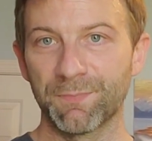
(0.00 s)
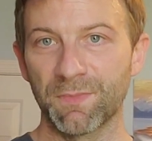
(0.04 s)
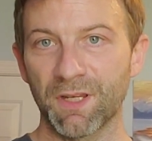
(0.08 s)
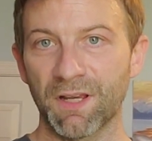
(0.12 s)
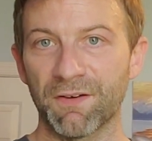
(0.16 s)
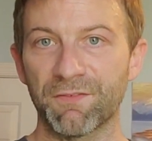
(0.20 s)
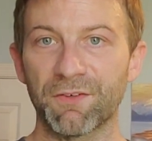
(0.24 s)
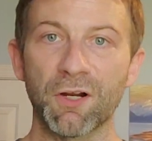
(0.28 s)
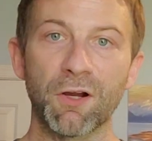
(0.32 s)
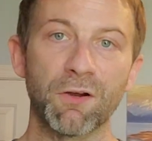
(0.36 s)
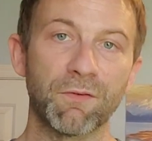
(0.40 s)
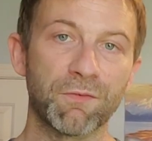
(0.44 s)

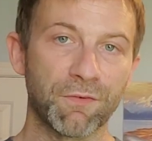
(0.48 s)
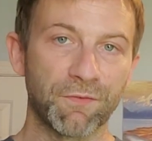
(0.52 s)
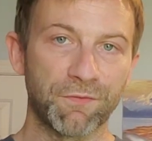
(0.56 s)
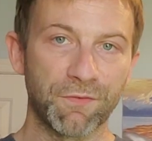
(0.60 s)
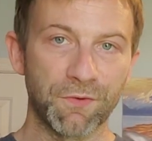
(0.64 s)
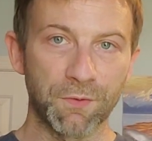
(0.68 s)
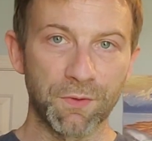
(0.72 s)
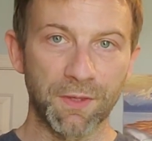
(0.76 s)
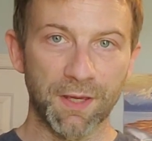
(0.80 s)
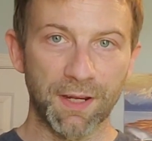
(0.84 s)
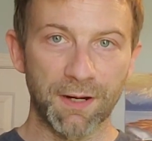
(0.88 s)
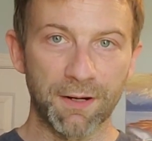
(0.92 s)
of an
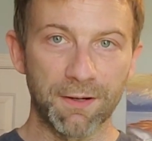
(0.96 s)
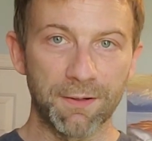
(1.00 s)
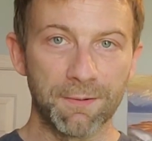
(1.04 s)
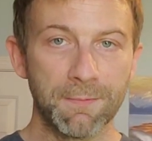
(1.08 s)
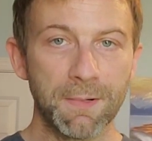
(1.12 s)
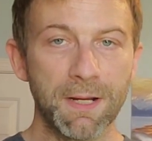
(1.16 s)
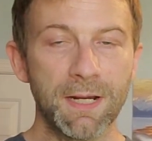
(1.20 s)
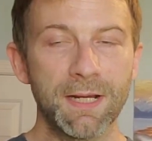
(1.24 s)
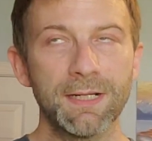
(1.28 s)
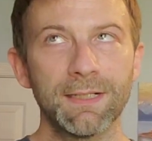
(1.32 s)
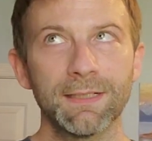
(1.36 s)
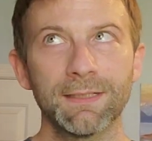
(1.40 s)
overview there.
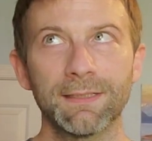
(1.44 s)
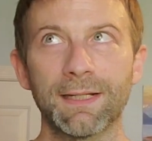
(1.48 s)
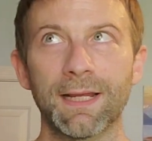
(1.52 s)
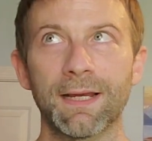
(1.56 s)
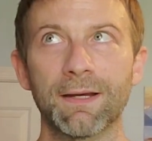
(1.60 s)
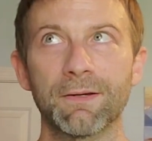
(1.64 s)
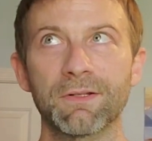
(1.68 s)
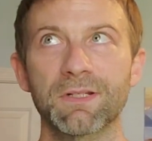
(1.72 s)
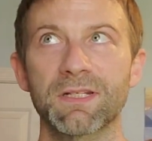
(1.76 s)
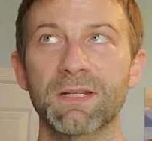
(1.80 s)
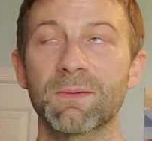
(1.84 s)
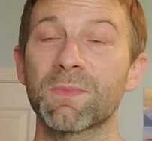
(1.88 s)

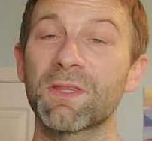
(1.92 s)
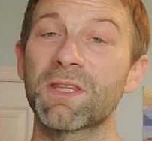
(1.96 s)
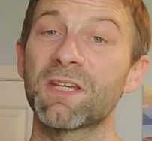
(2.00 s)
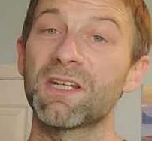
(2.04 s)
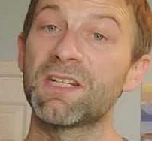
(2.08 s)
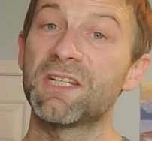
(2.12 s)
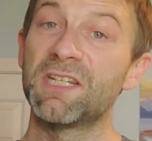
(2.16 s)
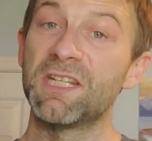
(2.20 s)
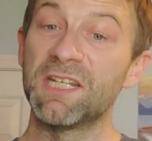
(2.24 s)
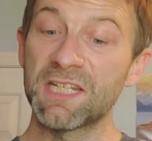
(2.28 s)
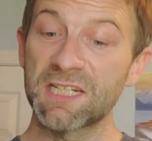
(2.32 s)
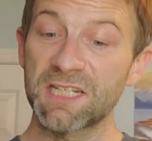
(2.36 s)
Now, some of the
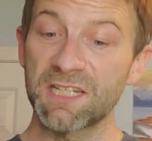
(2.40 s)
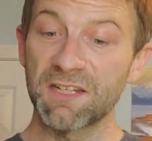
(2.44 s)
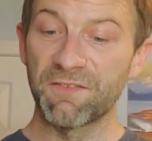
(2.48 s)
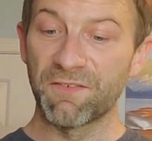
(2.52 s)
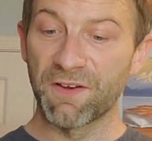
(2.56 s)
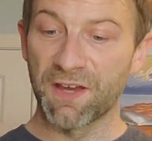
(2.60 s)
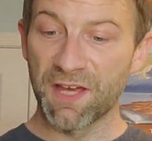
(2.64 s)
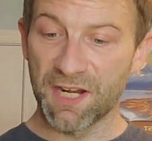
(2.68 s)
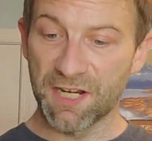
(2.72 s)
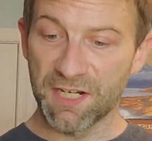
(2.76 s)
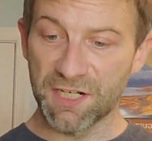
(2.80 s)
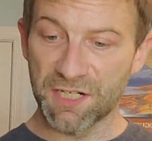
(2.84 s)

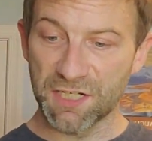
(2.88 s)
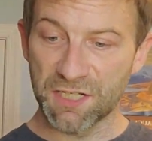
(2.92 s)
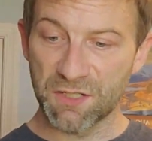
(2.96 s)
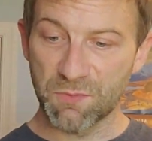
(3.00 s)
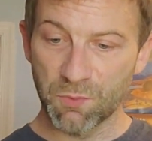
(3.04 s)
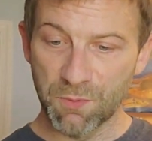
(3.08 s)
disadvantages